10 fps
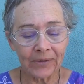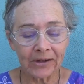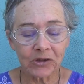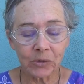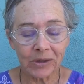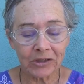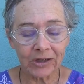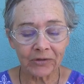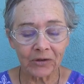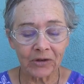and to
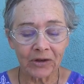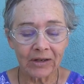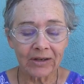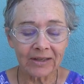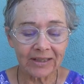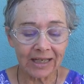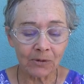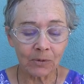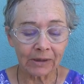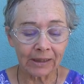each other
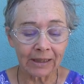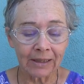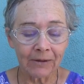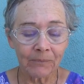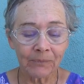secretly